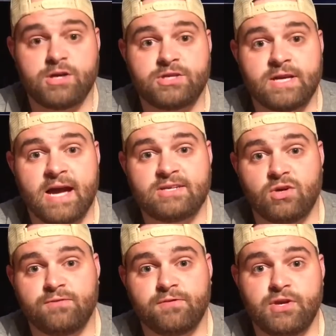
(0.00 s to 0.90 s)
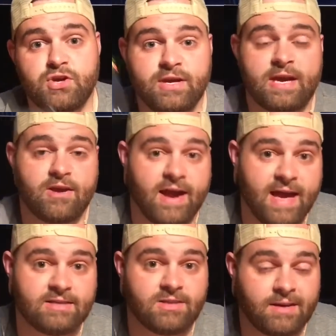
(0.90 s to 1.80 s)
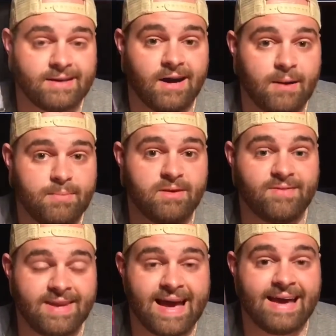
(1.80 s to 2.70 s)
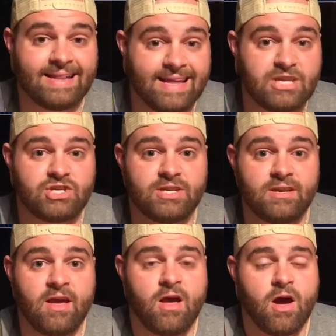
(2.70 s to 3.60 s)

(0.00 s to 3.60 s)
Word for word: watching, guys. Hopefully you can get your hands on a copy of Annihilation